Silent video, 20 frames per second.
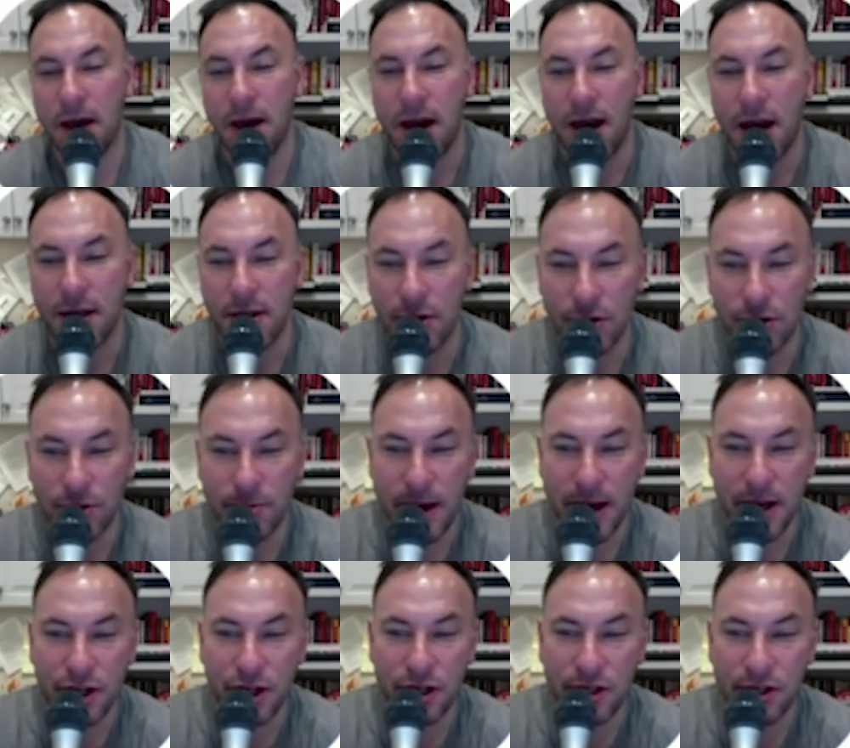And those
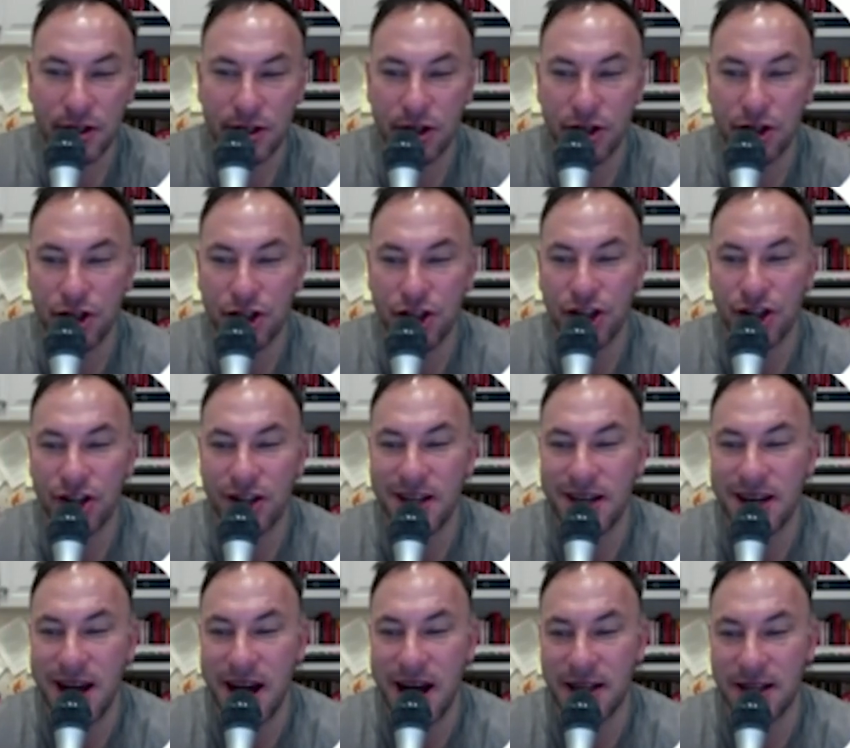patients should
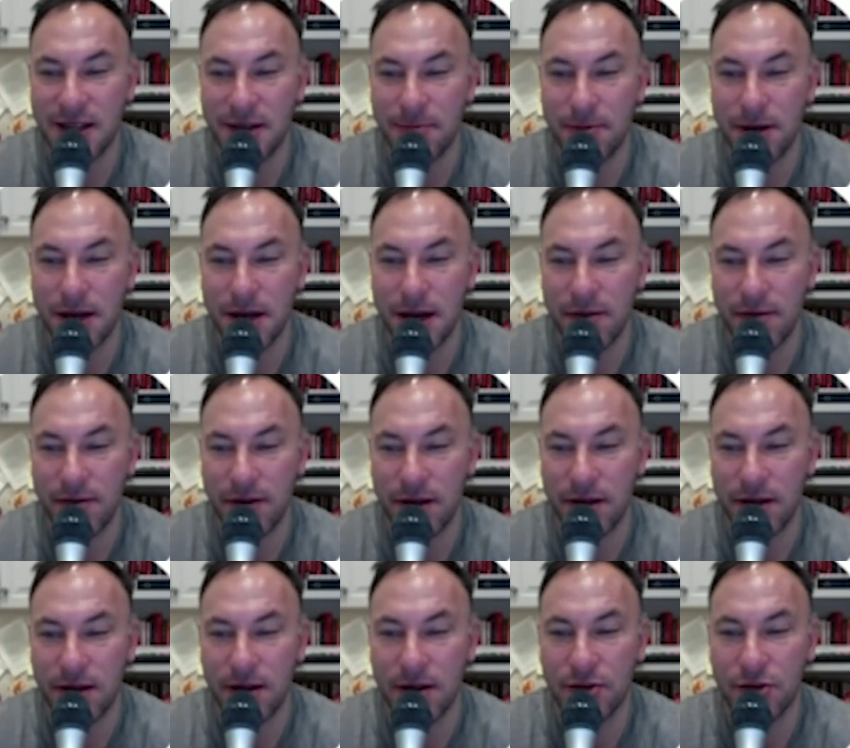not be
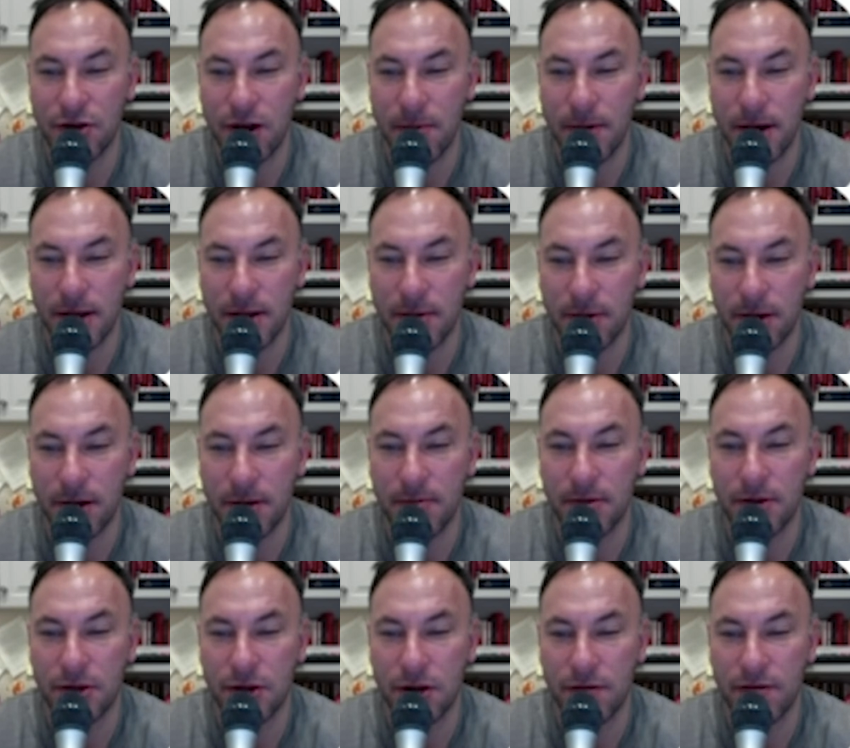given
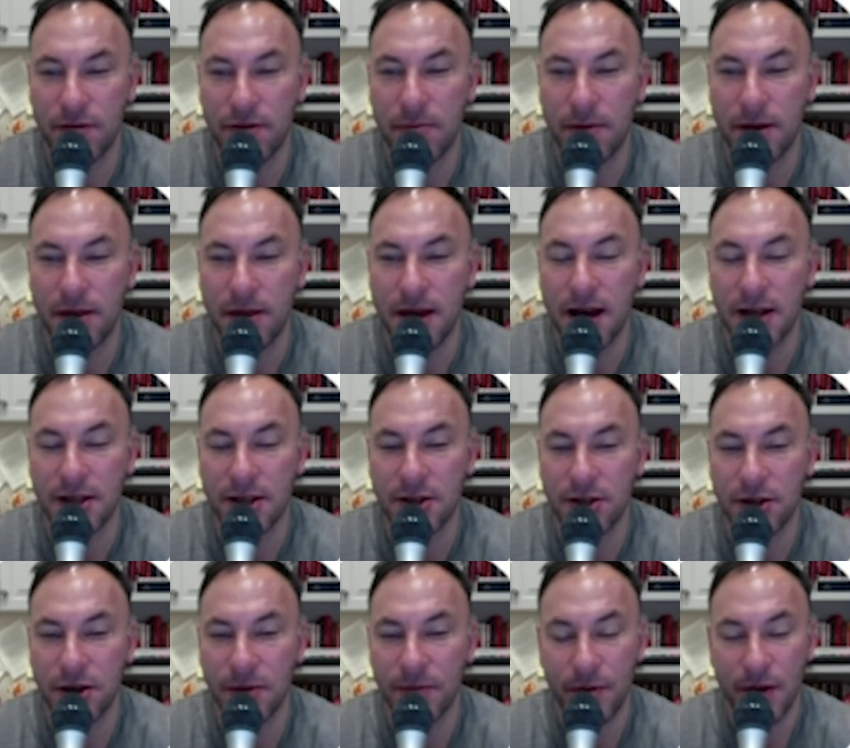trimethoprim
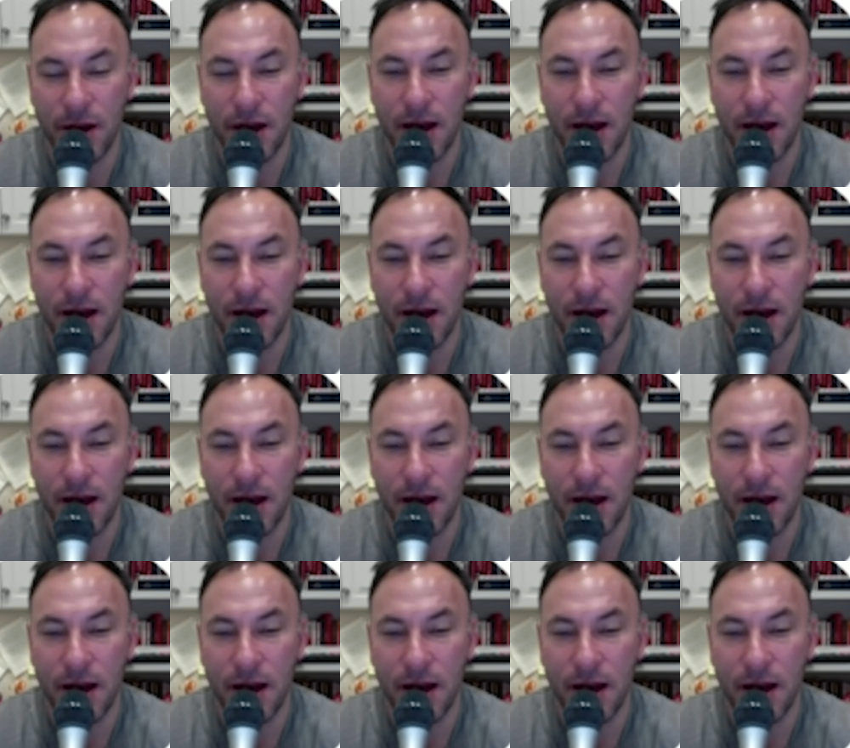sulfamethoxazole,